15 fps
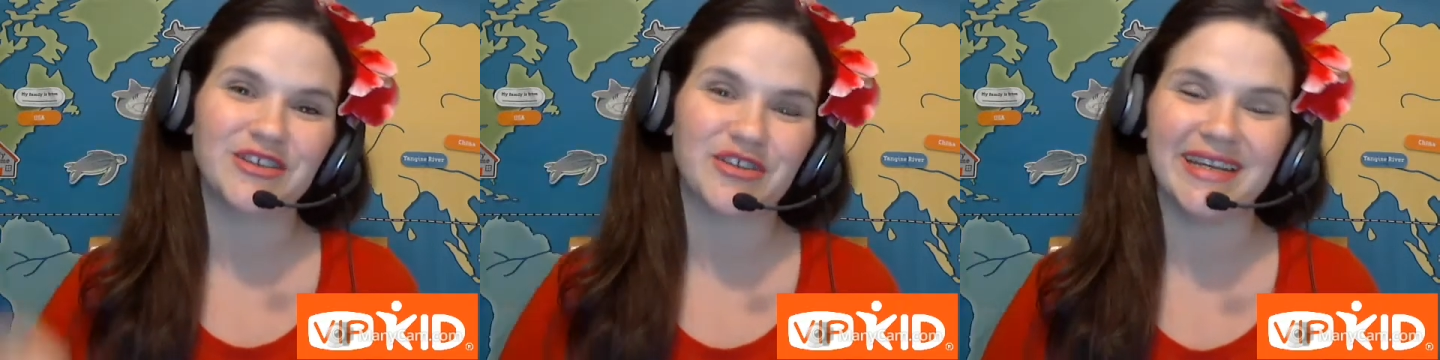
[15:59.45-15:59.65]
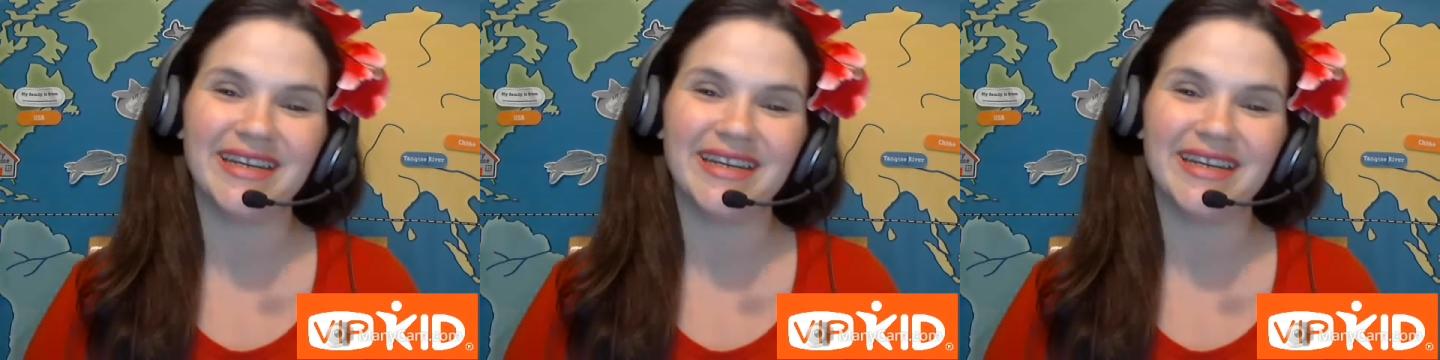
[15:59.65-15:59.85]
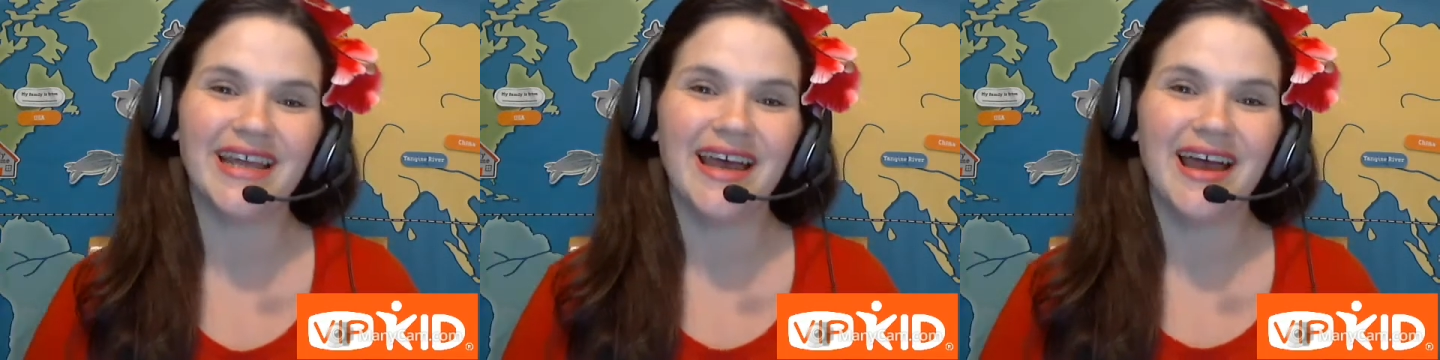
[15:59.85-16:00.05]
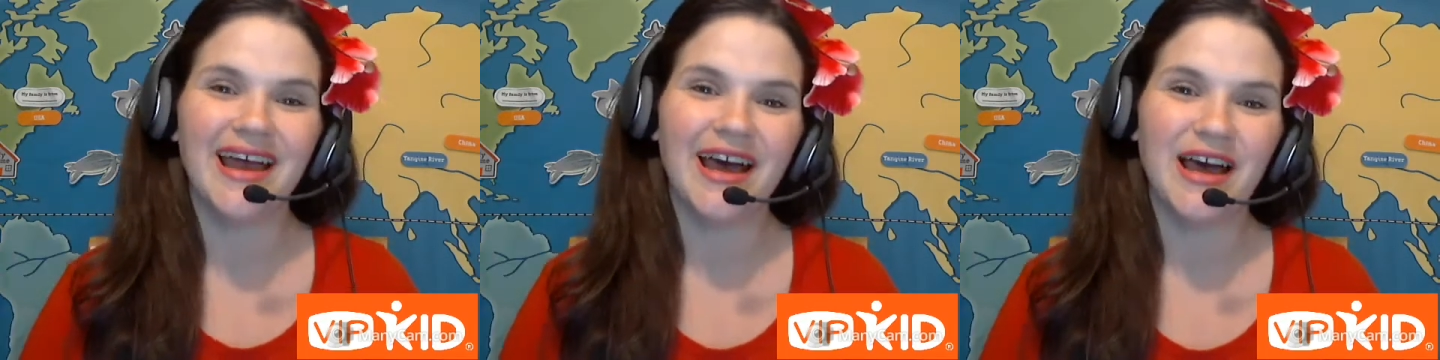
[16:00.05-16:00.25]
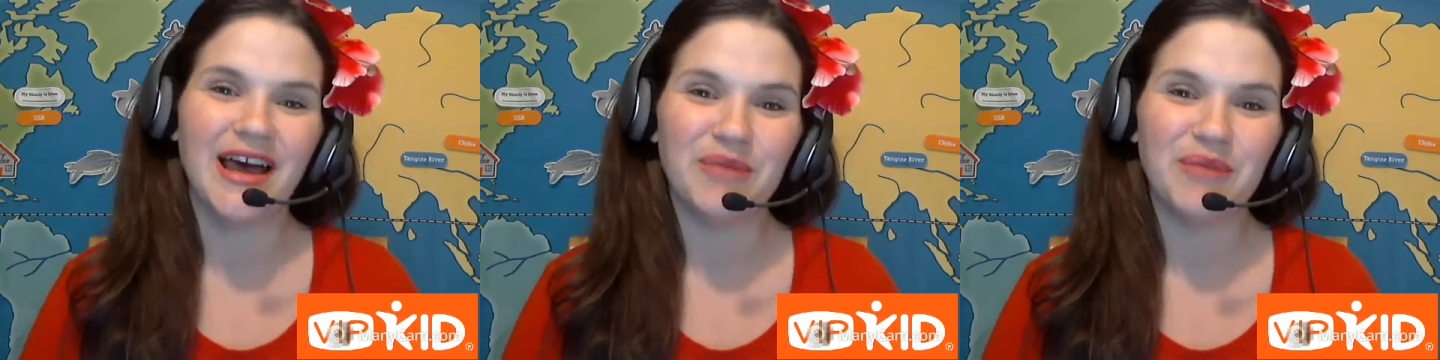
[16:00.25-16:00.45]
screen
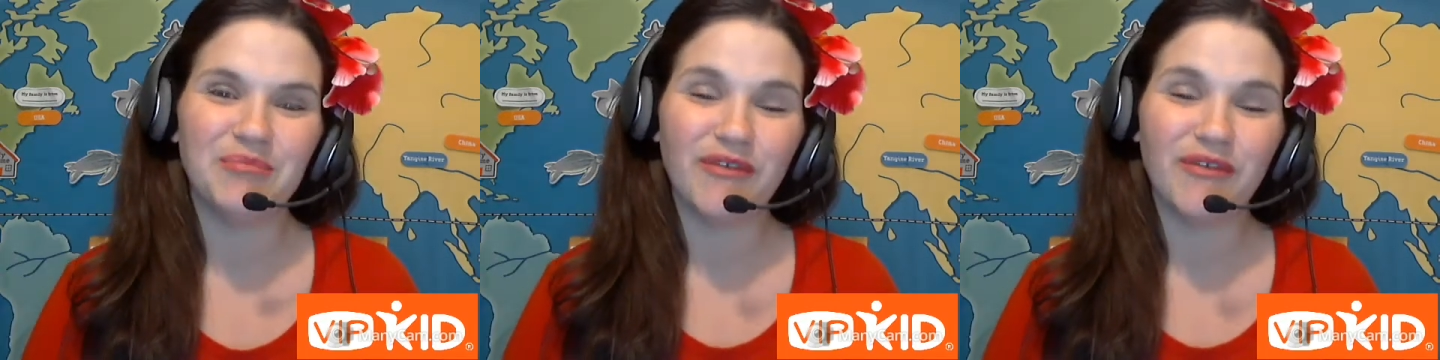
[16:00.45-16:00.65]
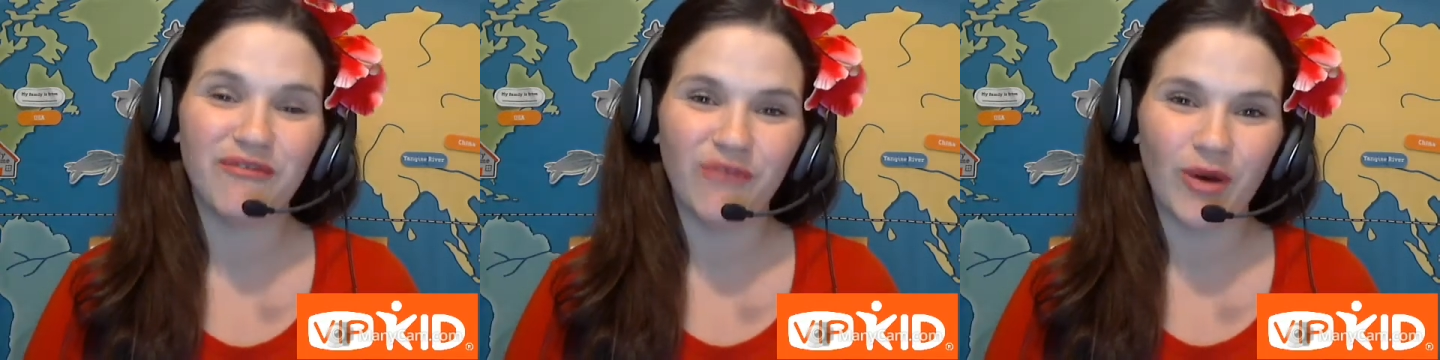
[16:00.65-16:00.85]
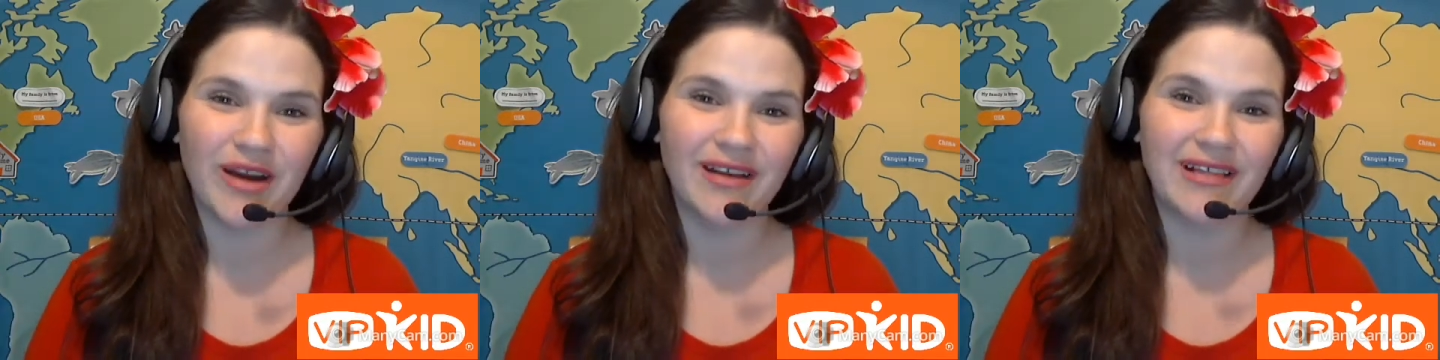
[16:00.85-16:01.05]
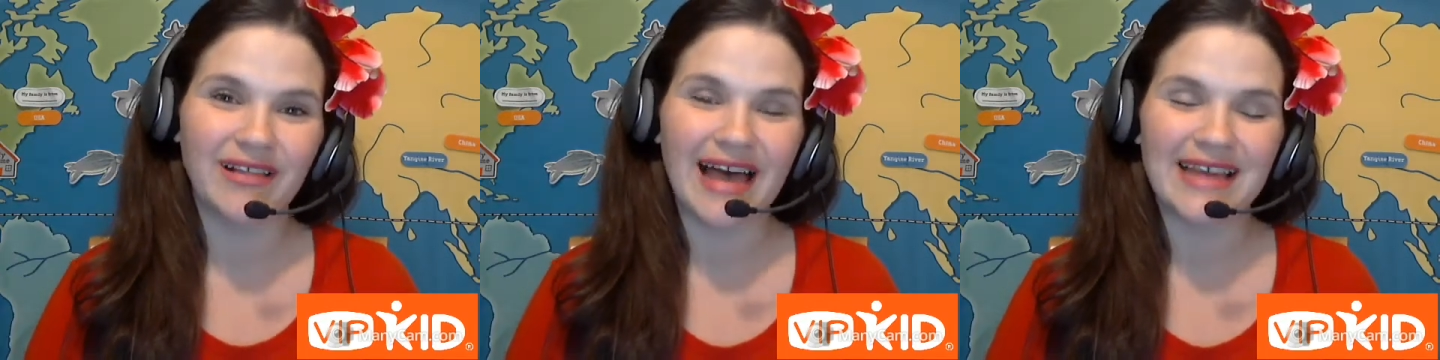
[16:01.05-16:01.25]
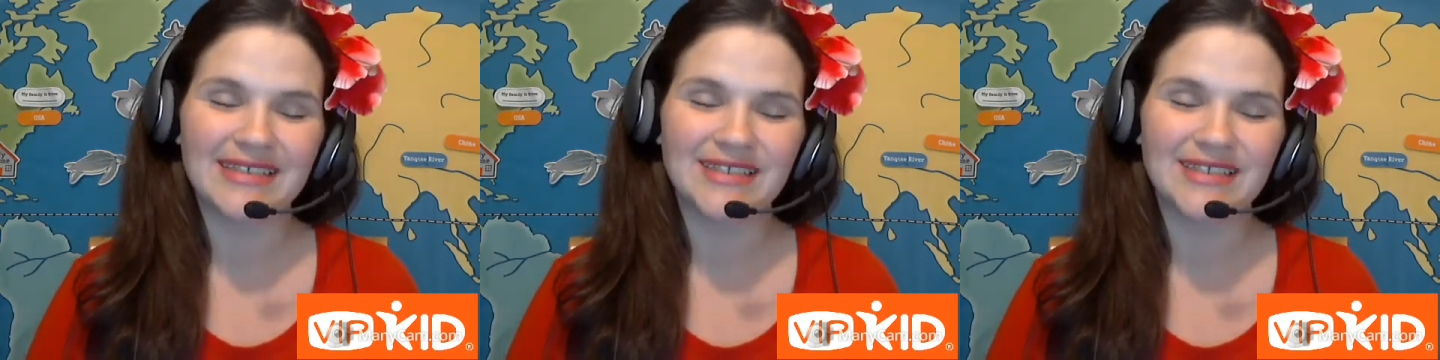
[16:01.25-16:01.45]
before
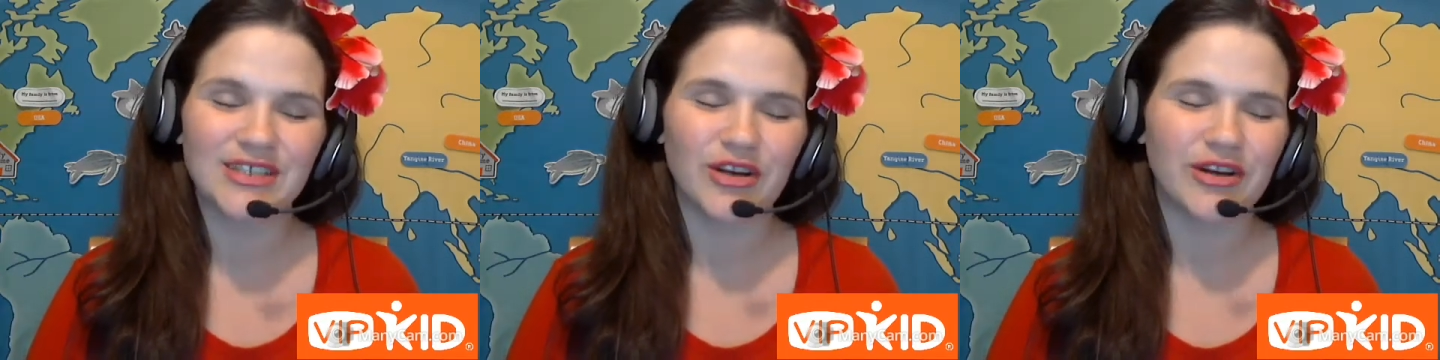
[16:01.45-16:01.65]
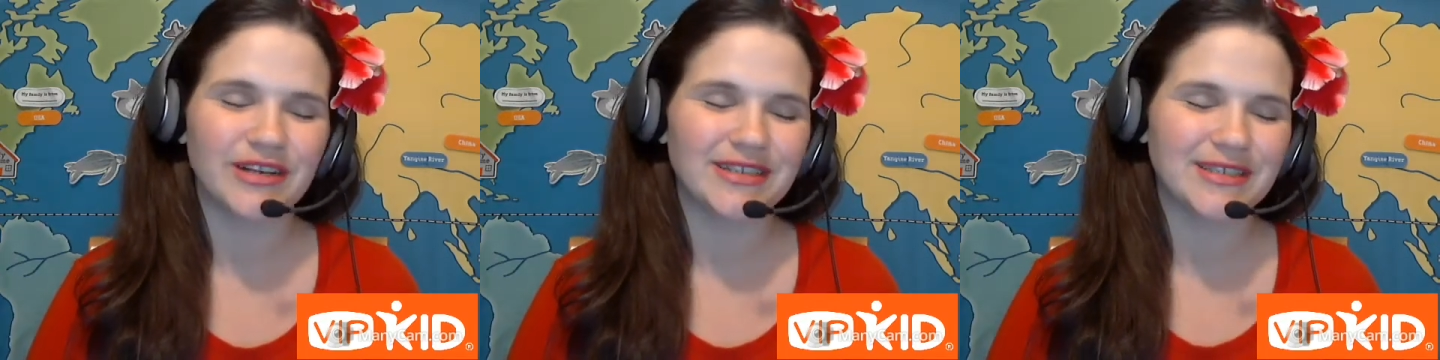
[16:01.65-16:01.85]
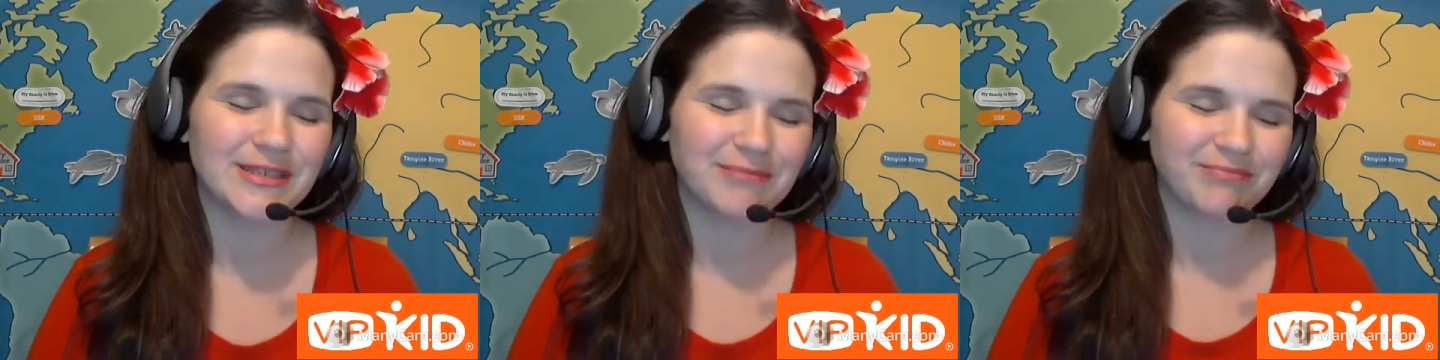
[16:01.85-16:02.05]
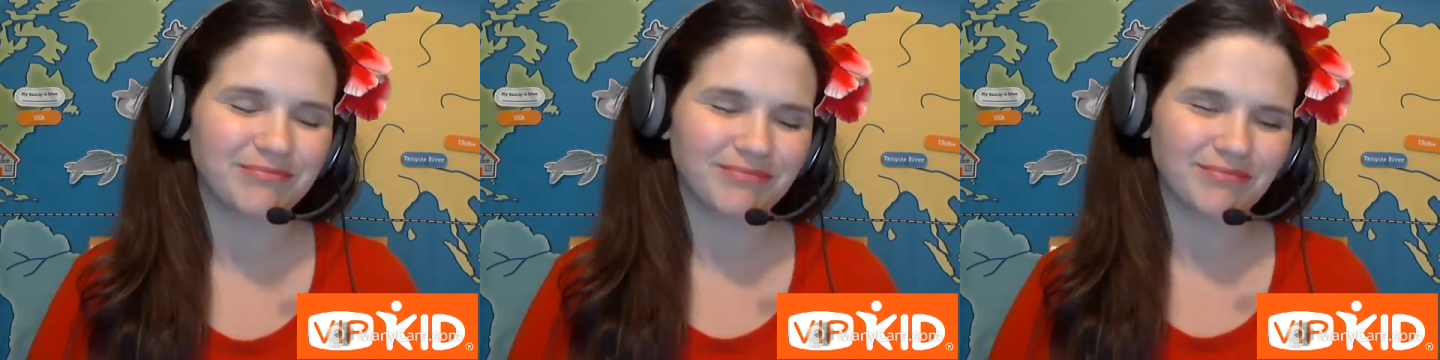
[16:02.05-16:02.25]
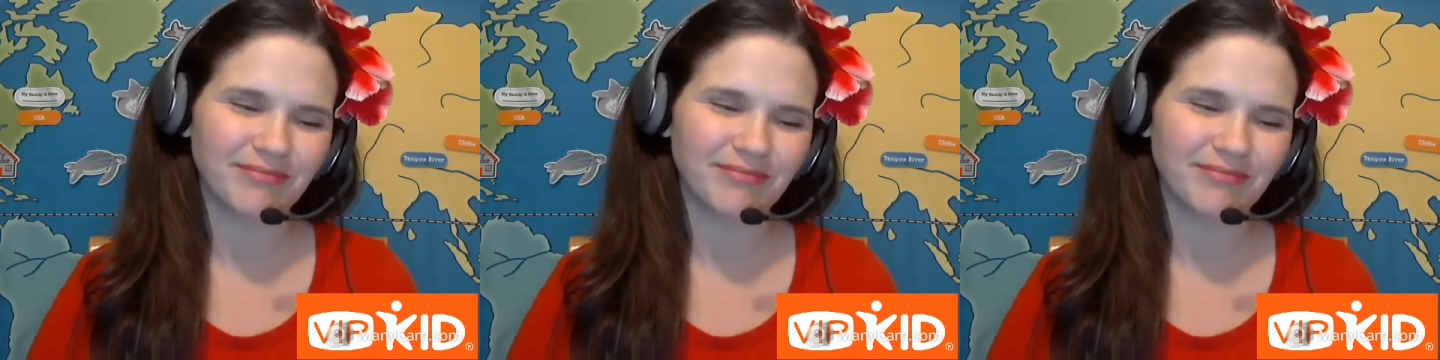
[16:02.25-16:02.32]
class starts.